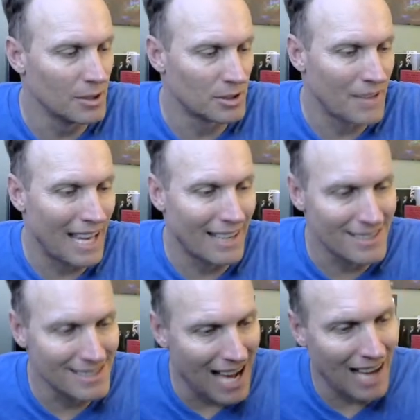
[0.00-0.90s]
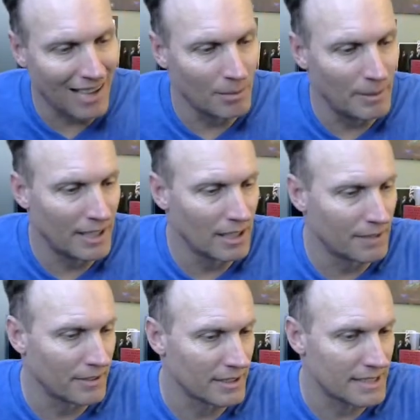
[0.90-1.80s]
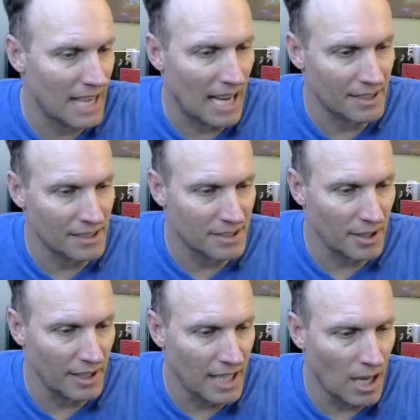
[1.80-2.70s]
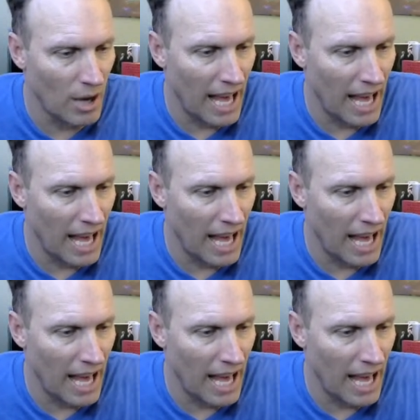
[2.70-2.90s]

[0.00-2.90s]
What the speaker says: So that is not going to be good for the stock, just so you know.